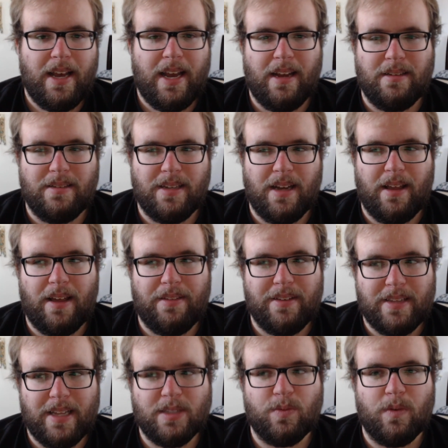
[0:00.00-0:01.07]
And I
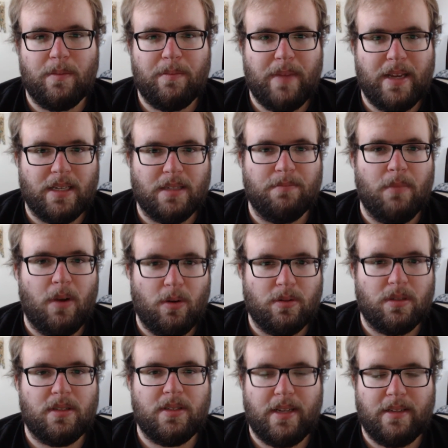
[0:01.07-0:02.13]
think that's what makes
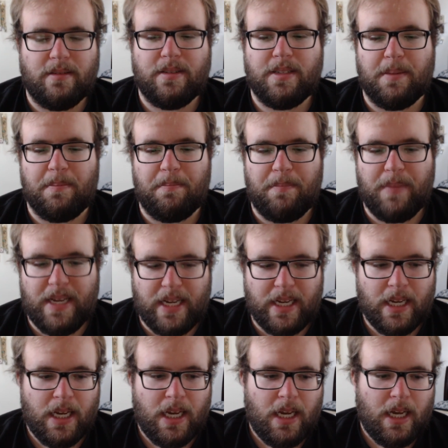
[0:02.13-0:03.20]
most sense to
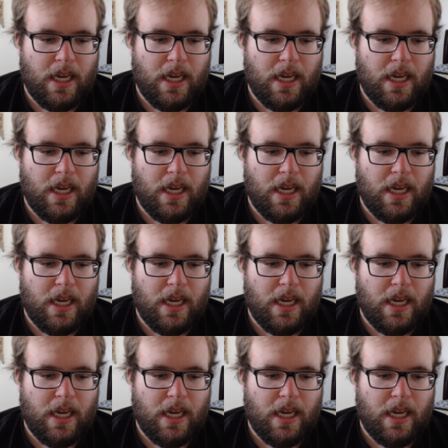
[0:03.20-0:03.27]
me.